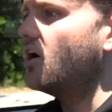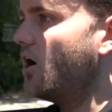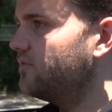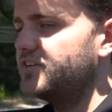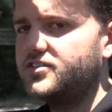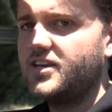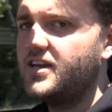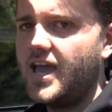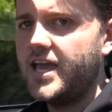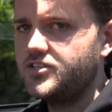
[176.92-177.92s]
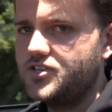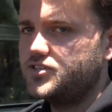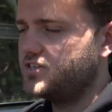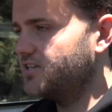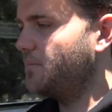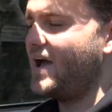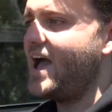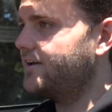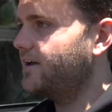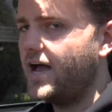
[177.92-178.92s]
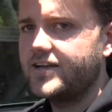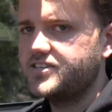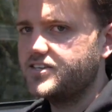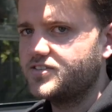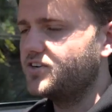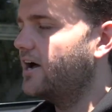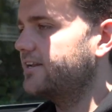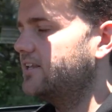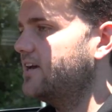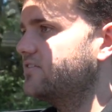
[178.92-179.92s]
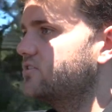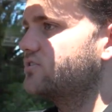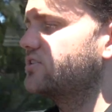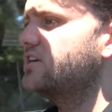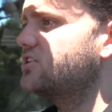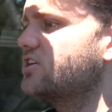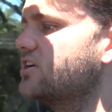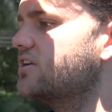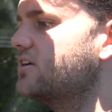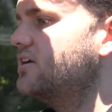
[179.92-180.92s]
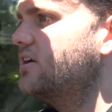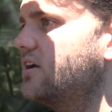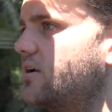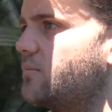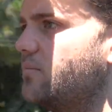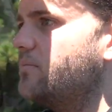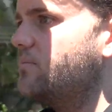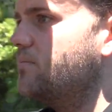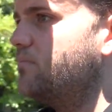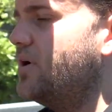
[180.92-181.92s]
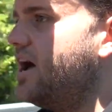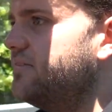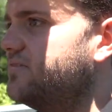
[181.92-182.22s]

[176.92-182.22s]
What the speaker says: Obviously, engine's in the back, as is 911 tradition, but